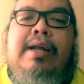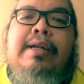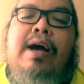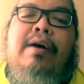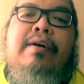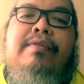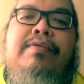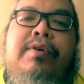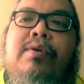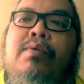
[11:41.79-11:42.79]
Now, if
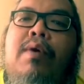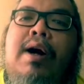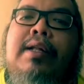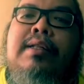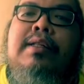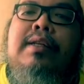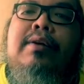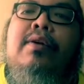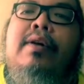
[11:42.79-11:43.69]
you want the whole